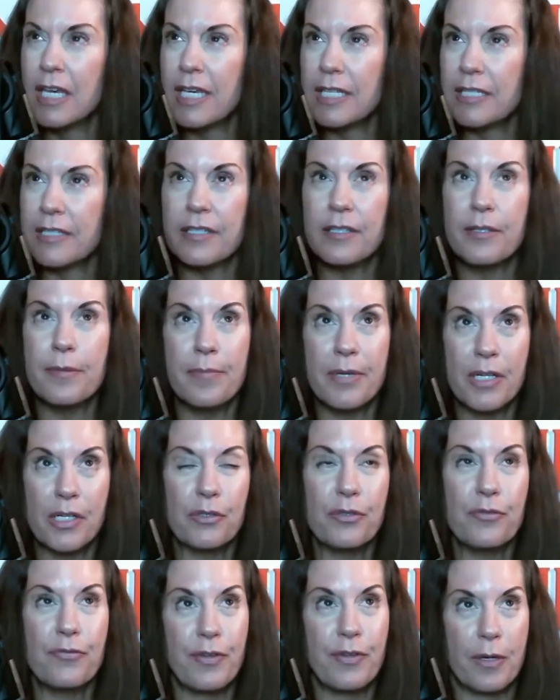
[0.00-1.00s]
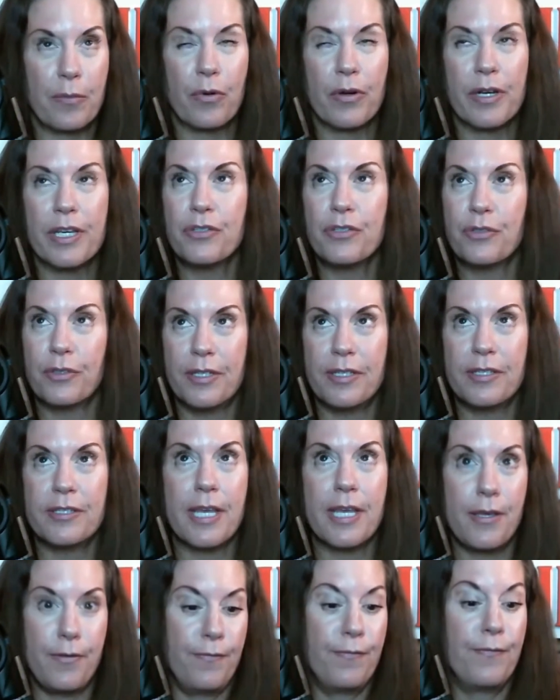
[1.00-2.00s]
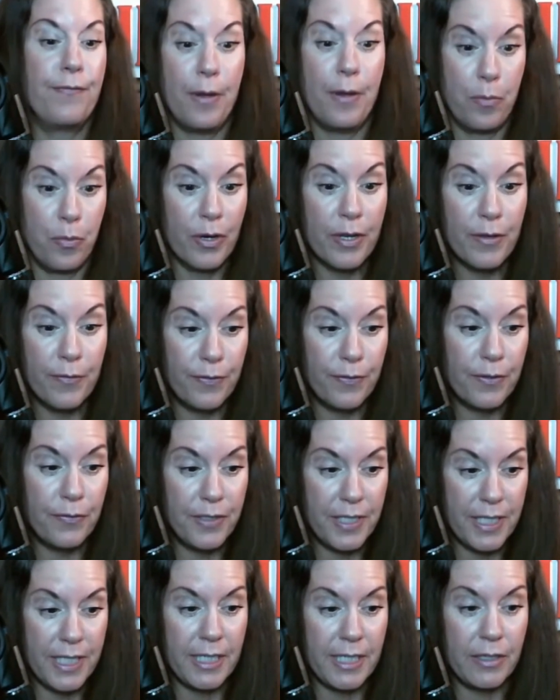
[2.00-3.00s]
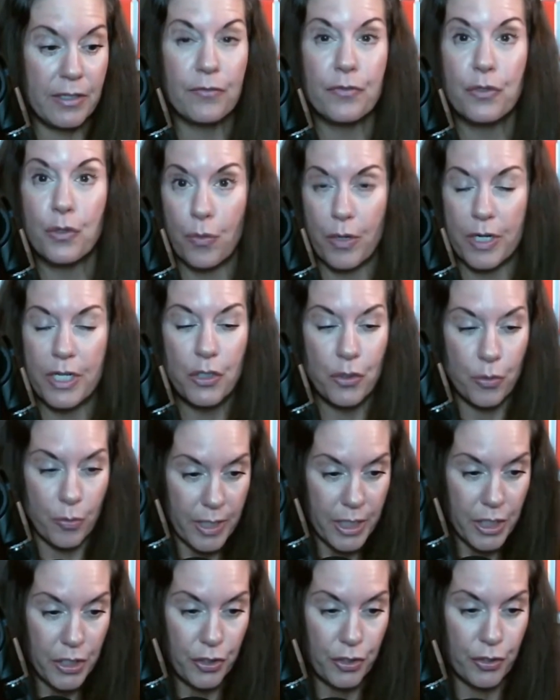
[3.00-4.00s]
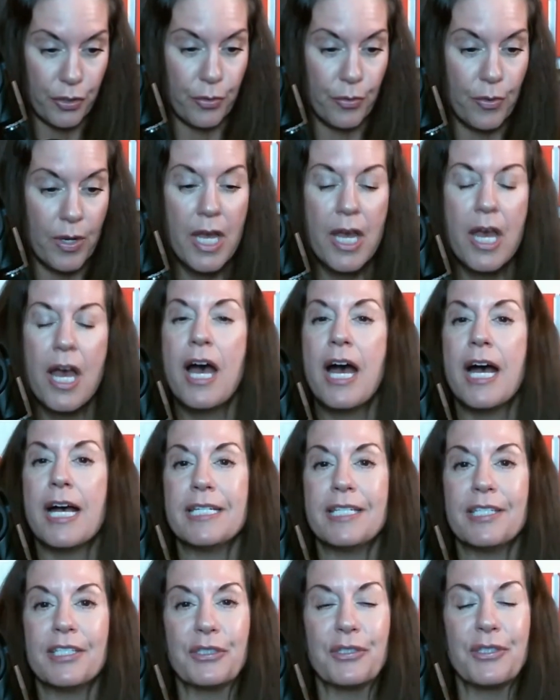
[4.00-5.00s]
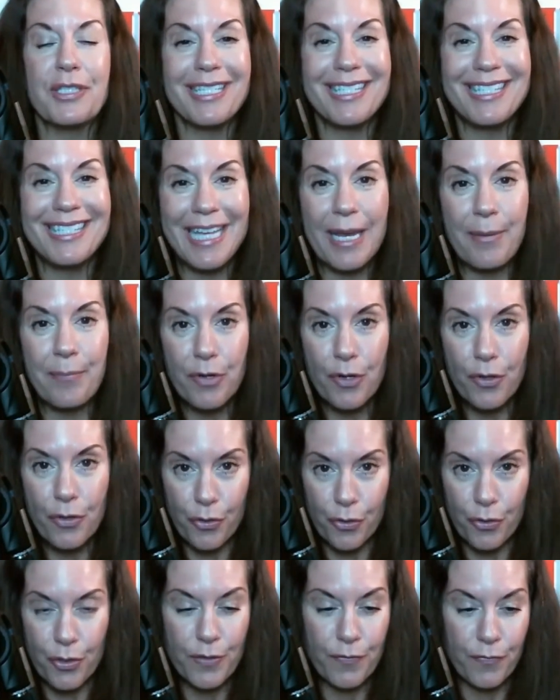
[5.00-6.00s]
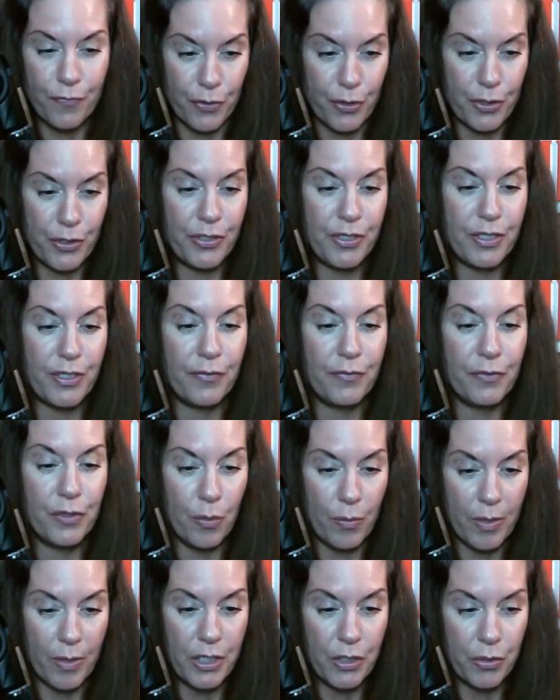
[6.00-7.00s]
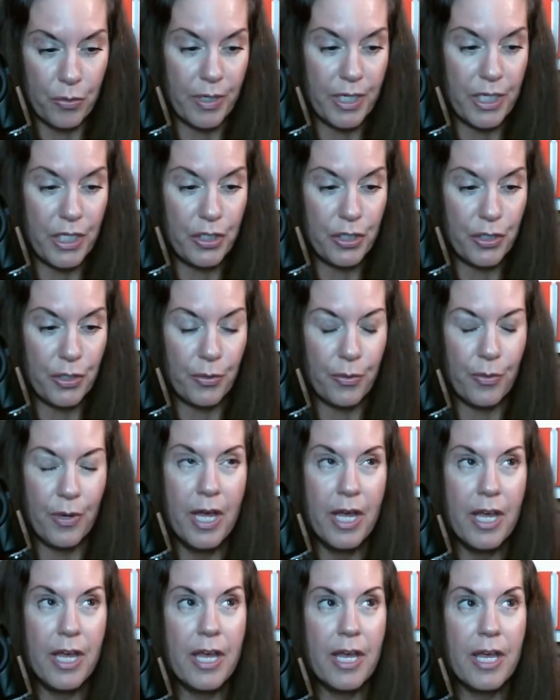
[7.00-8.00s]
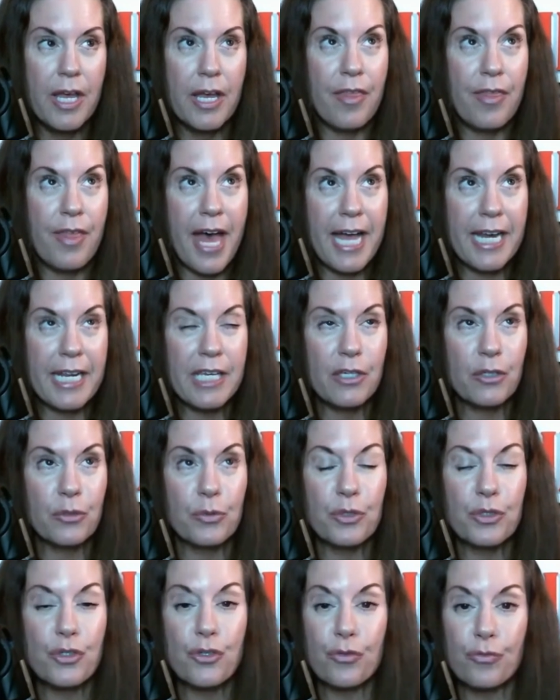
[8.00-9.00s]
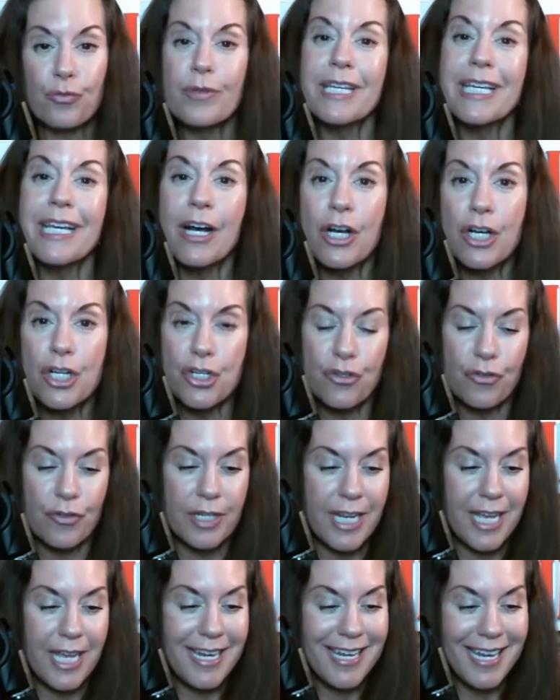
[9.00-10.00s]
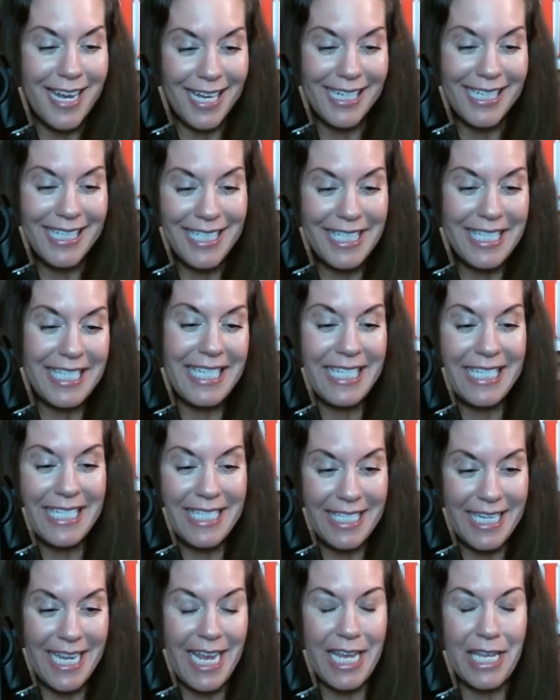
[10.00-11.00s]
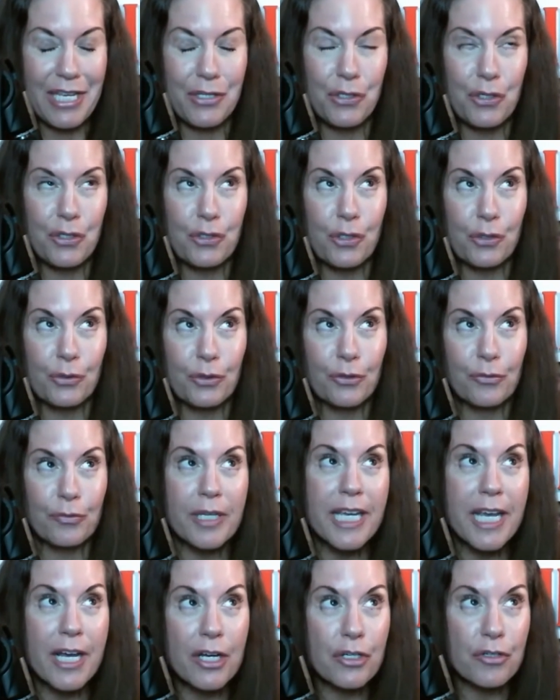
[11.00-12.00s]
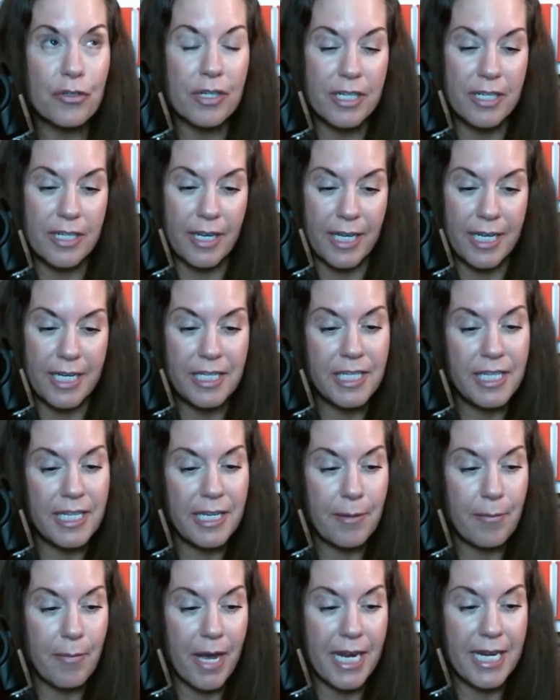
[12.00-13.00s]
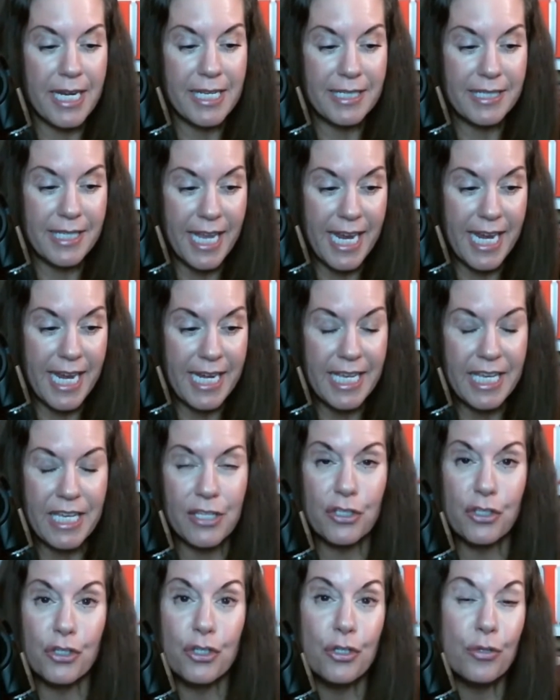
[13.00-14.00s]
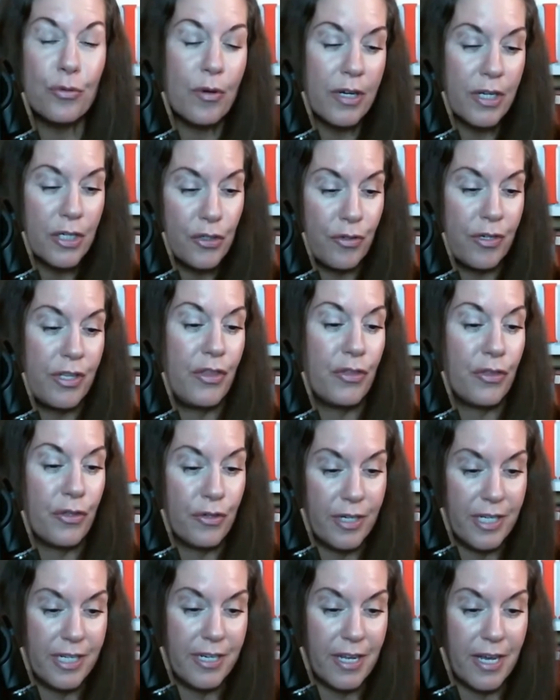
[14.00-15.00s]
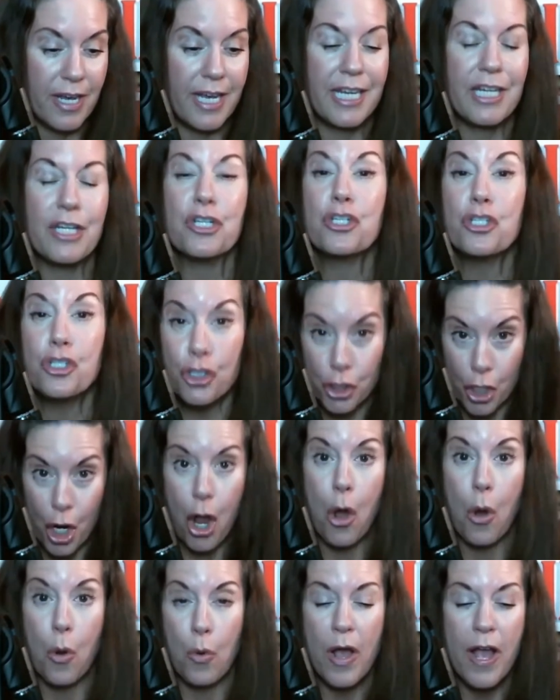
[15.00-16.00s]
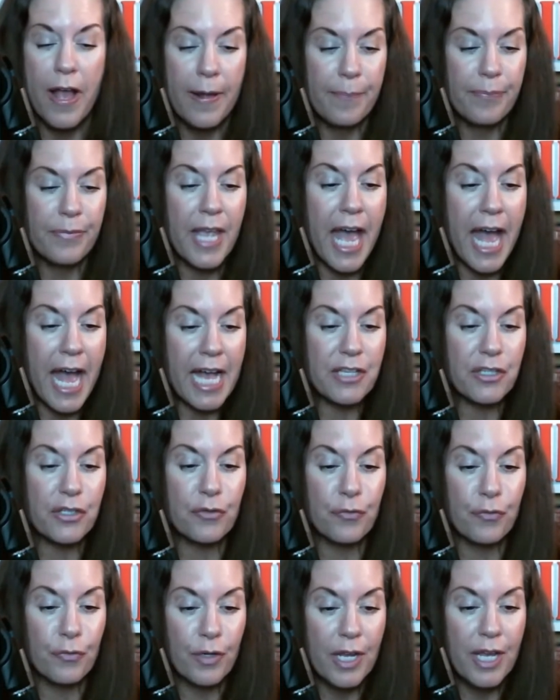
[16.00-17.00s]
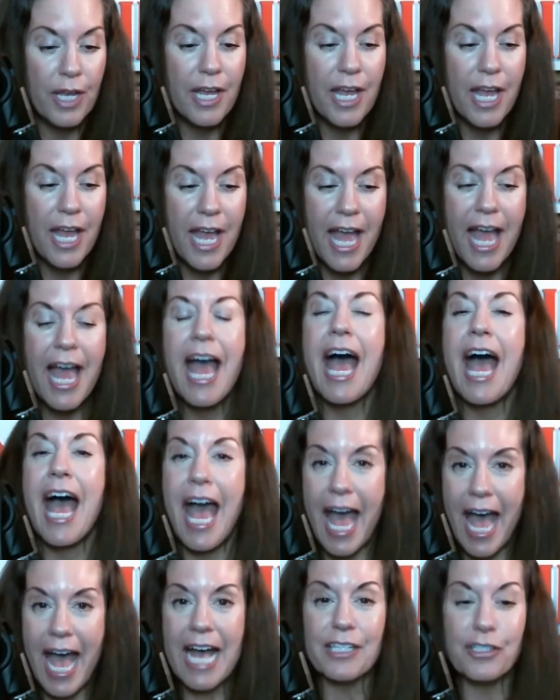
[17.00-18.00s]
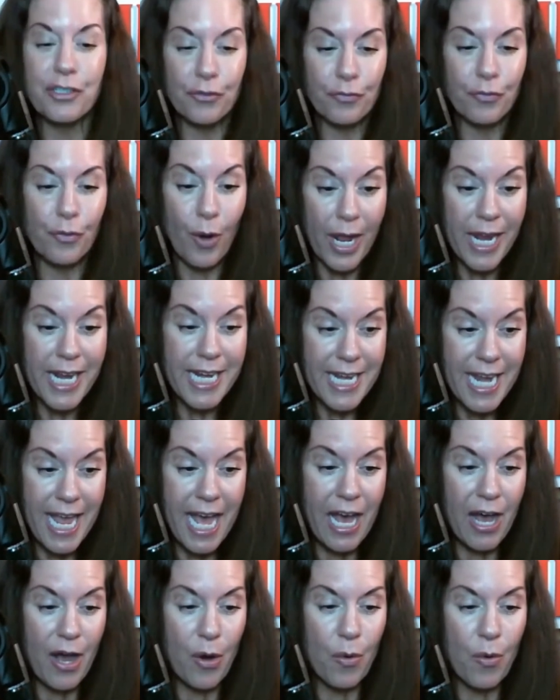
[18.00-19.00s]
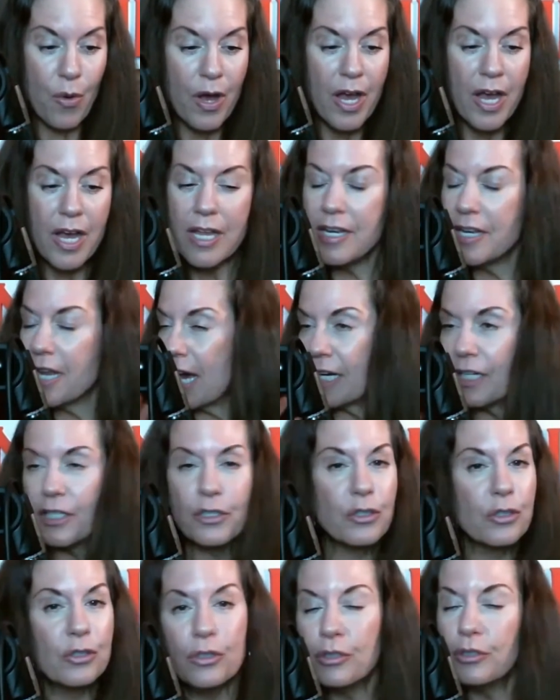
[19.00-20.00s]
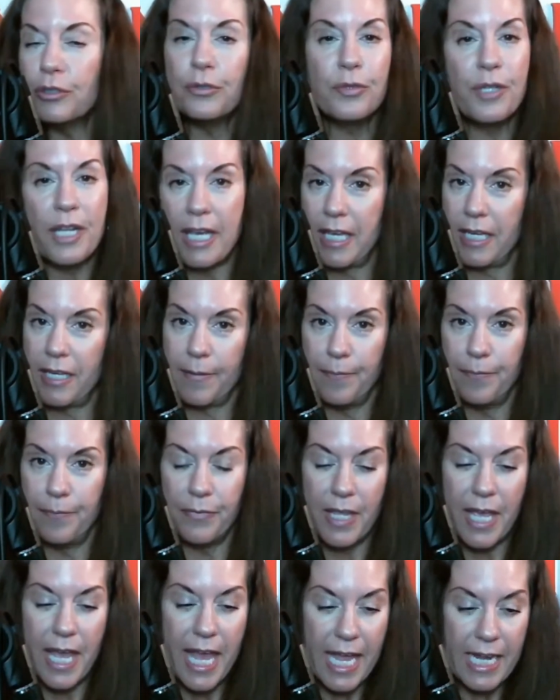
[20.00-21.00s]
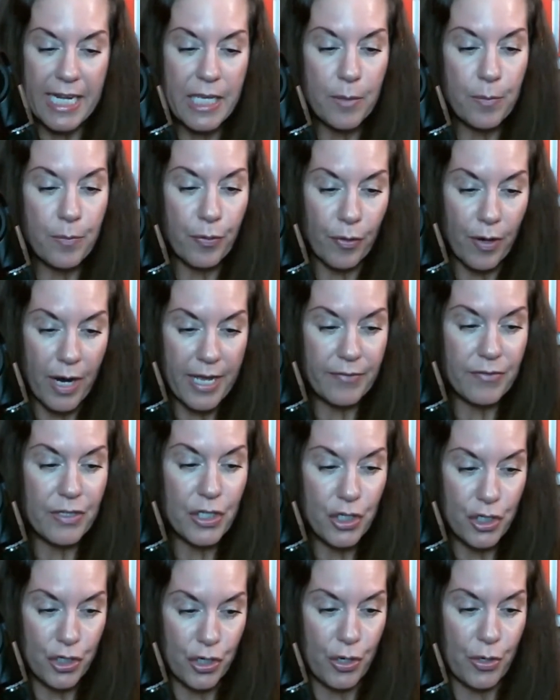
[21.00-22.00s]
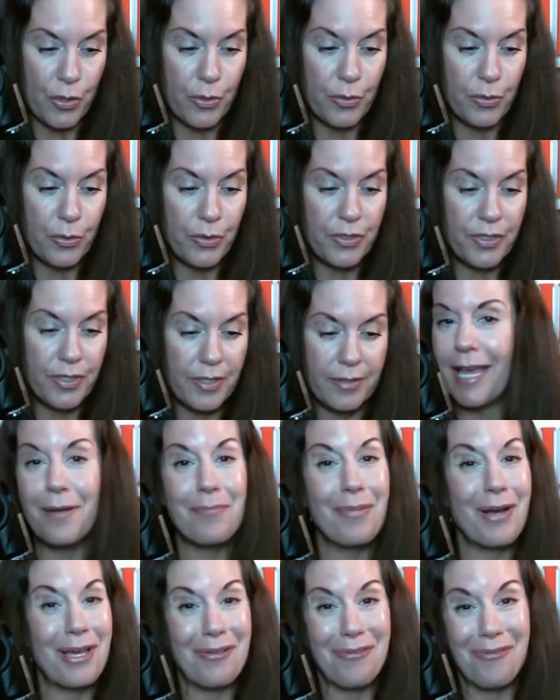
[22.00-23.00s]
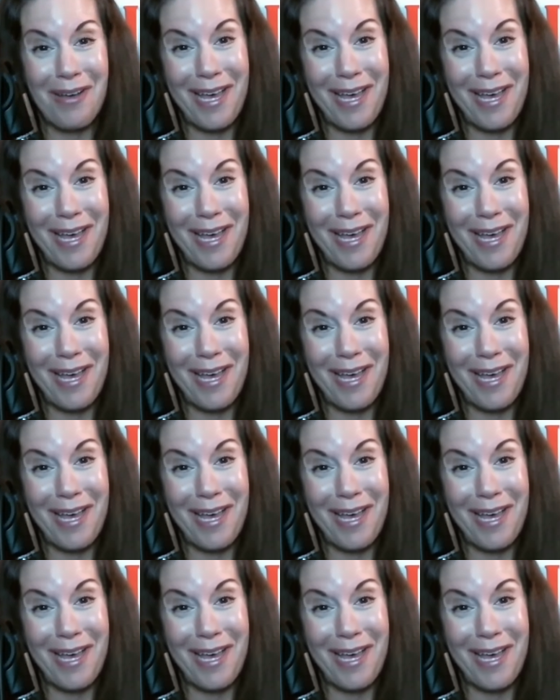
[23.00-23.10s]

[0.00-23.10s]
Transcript: he said the middle of February. So let's say February 15th of 2022 mm-hmm. until December 31st of 2022. Mm-hmm. That equals 319 days. So 319 minus 80 is 239. So as of, figuring that out. as of right now, not including any private shows and by the